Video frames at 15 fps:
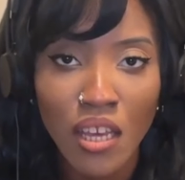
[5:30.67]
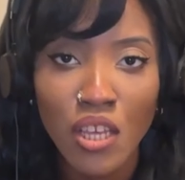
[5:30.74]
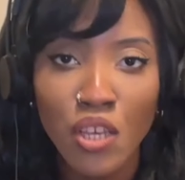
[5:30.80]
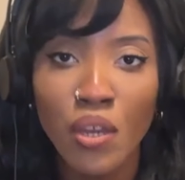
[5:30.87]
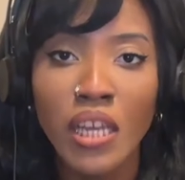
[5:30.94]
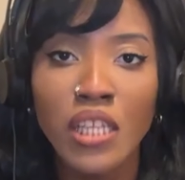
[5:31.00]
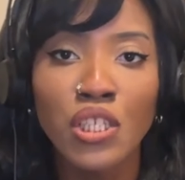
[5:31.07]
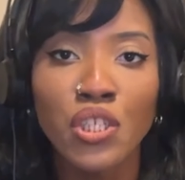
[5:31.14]
You
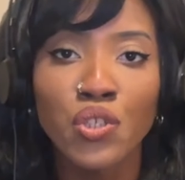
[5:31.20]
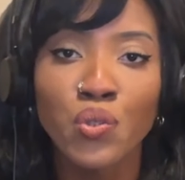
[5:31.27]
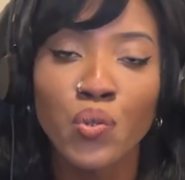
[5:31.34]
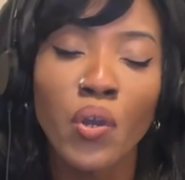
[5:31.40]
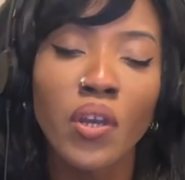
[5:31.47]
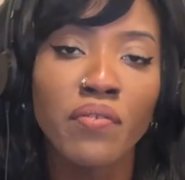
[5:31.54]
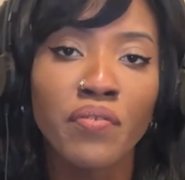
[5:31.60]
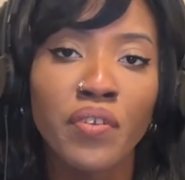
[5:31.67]
can just
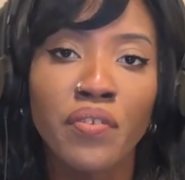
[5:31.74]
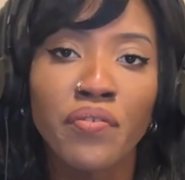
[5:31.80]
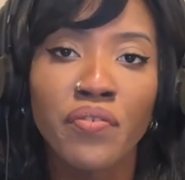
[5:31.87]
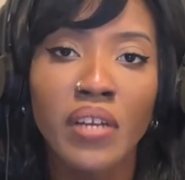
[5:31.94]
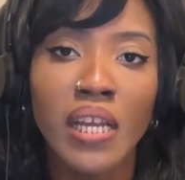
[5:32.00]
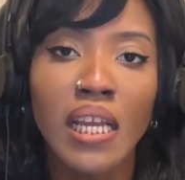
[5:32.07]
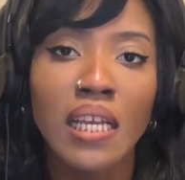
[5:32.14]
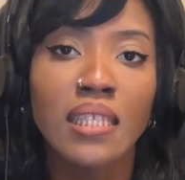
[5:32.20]
join for
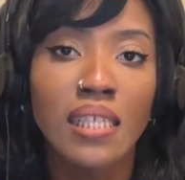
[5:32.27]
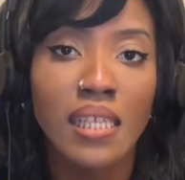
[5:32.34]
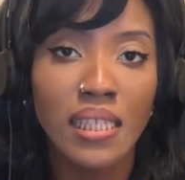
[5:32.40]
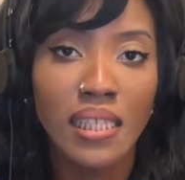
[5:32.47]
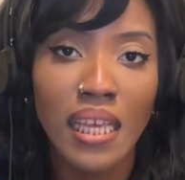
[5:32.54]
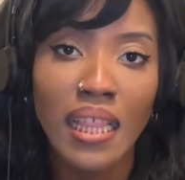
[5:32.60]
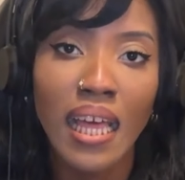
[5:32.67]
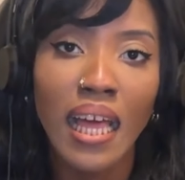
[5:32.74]
free to
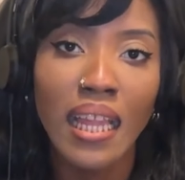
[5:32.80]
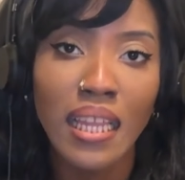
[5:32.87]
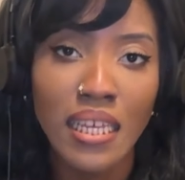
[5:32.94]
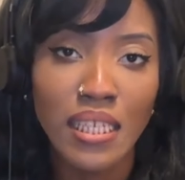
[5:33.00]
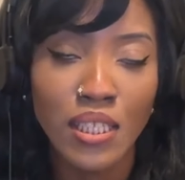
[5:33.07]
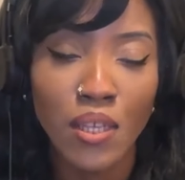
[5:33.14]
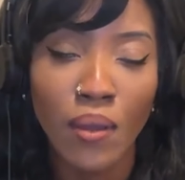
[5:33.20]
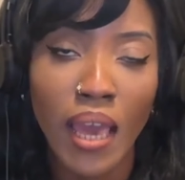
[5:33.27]
see that
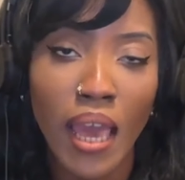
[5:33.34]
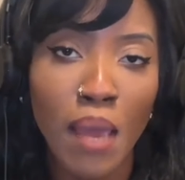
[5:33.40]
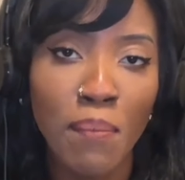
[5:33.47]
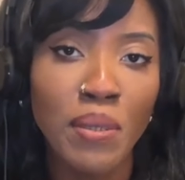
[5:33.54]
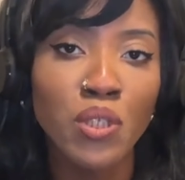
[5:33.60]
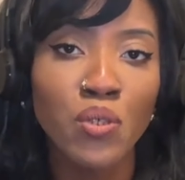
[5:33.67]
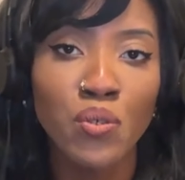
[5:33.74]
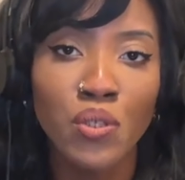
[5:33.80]
list, okay?
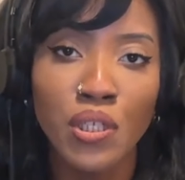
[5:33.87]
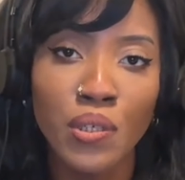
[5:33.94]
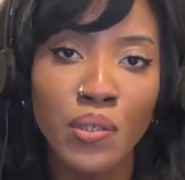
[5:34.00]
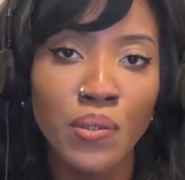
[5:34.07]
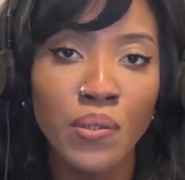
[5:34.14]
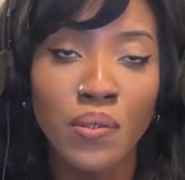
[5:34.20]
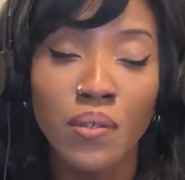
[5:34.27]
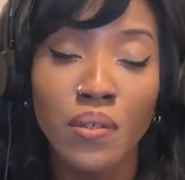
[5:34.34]
But you
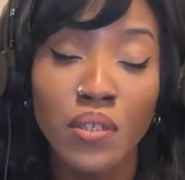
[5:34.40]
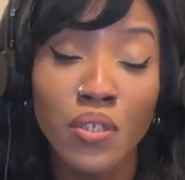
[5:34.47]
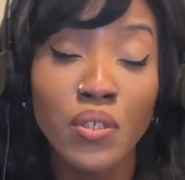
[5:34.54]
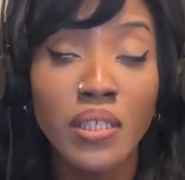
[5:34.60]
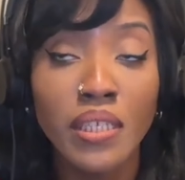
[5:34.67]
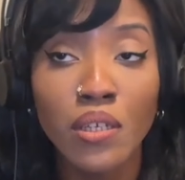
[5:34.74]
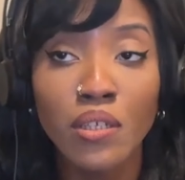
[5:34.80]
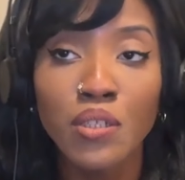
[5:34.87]
still
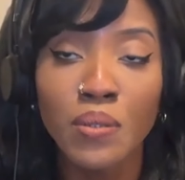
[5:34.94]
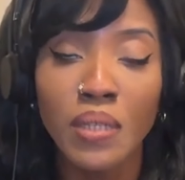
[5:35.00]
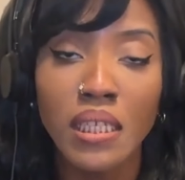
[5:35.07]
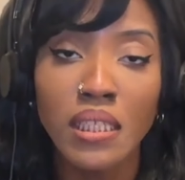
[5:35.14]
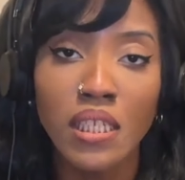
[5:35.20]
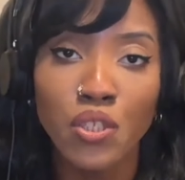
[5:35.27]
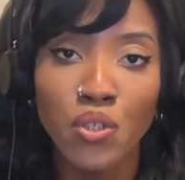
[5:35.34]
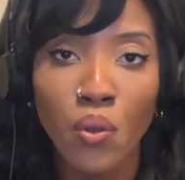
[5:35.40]
do need
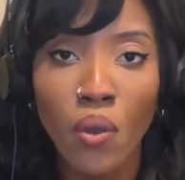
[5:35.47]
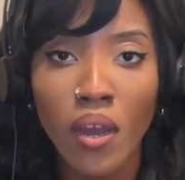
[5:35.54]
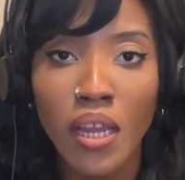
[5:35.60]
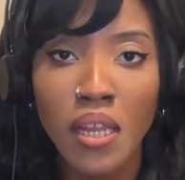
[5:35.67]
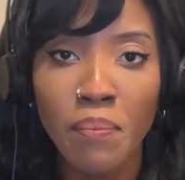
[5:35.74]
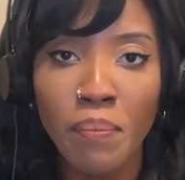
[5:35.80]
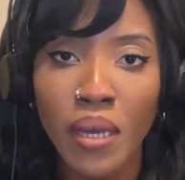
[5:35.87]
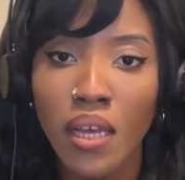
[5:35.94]
to
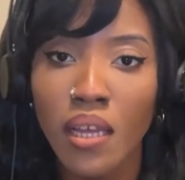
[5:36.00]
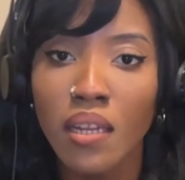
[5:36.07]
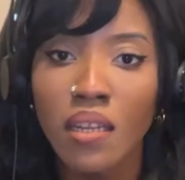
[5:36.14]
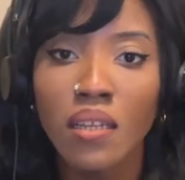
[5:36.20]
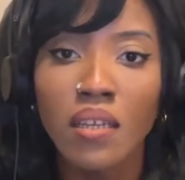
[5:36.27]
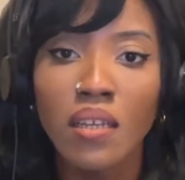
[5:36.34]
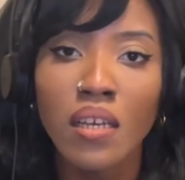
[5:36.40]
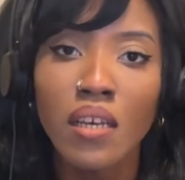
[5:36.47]
join, but
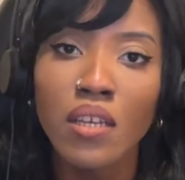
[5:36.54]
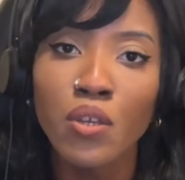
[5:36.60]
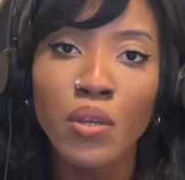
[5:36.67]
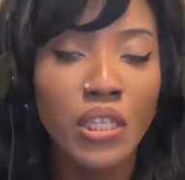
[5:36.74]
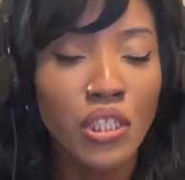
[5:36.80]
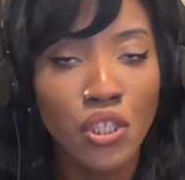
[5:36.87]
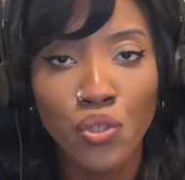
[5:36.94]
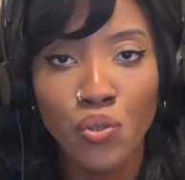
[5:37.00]
you
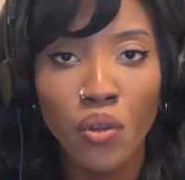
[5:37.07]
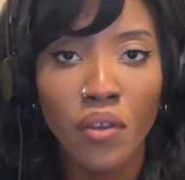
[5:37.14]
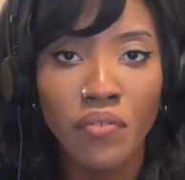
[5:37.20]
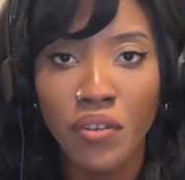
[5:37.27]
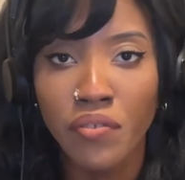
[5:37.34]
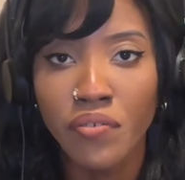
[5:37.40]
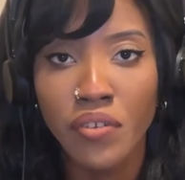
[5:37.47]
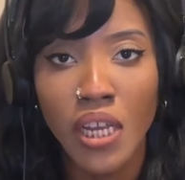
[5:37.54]
can just join for
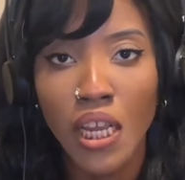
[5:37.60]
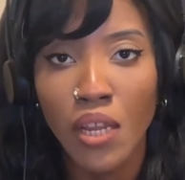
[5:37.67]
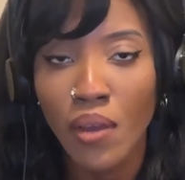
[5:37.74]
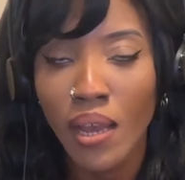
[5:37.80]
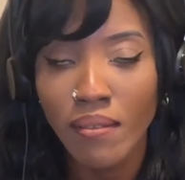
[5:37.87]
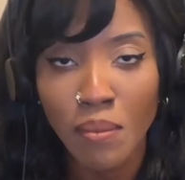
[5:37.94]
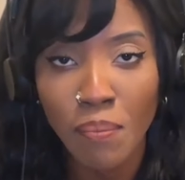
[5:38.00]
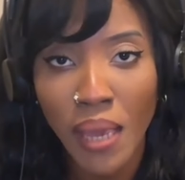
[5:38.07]
free. You don't
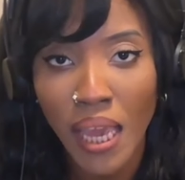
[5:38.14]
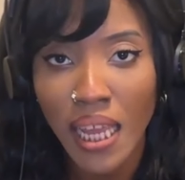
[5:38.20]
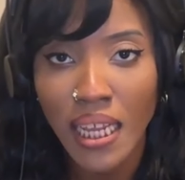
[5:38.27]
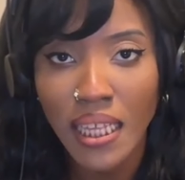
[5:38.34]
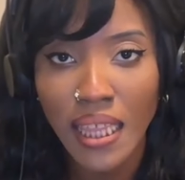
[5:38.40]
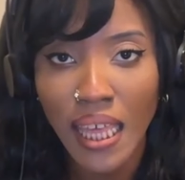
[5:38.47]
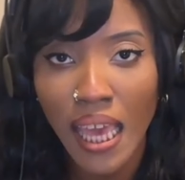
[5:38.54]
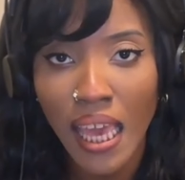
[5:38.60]
have to pay
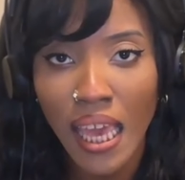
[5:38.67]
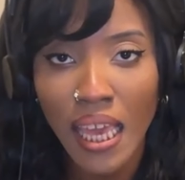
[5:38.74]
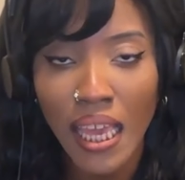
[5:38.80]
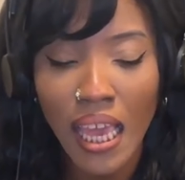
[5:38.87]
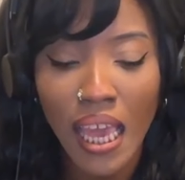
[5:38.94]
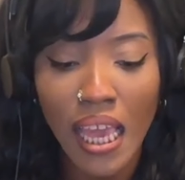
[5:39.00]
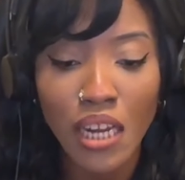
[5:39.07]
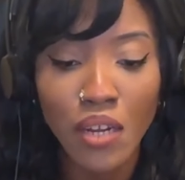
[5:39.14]

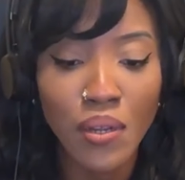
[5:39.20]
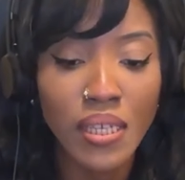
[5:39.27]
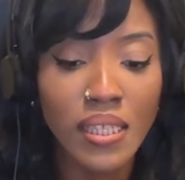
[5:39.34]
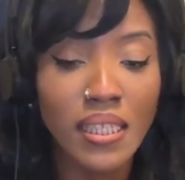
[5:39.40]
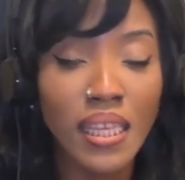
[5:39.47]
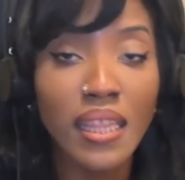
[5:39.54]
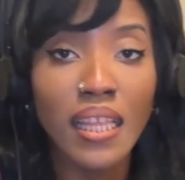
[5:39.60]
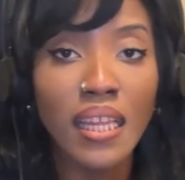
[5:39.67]
anything, and you can
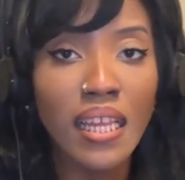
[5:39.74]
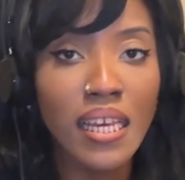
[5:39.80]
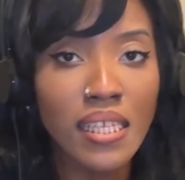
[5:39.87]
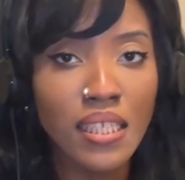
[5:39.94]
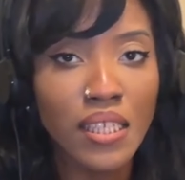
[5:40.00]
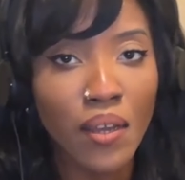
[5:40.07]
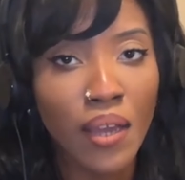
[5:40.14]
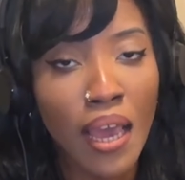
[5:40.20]
see the list,
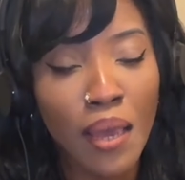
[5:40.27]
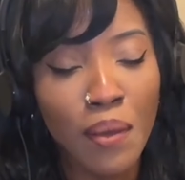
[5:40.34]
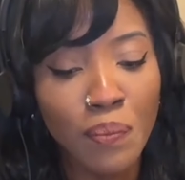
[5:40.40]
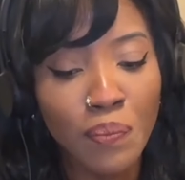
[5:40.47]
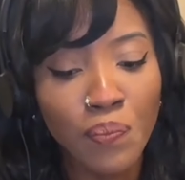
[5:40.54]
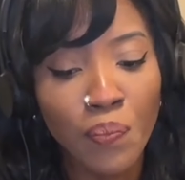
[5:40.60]
okay?